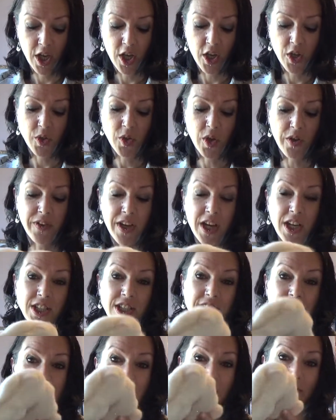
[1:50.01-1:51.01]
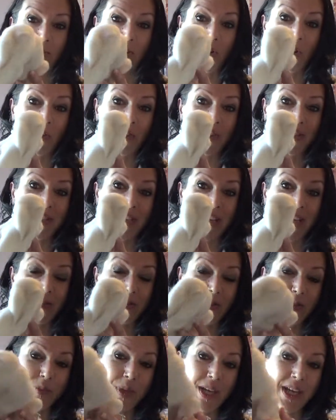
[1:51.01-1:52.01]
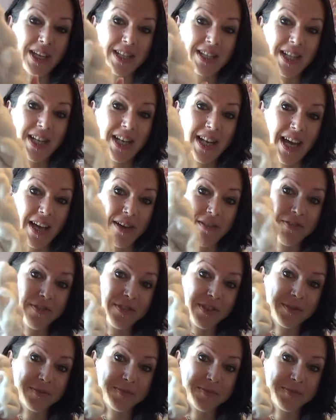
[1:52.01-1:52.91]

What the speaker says: So I've actually still got this outer piece left.